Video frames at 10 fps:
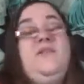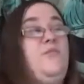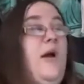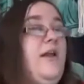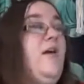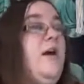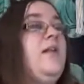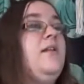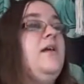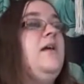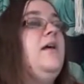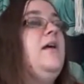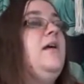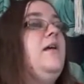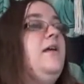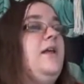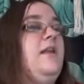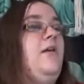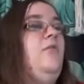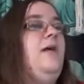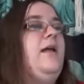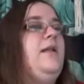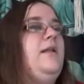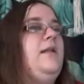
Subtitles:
why not? You know, and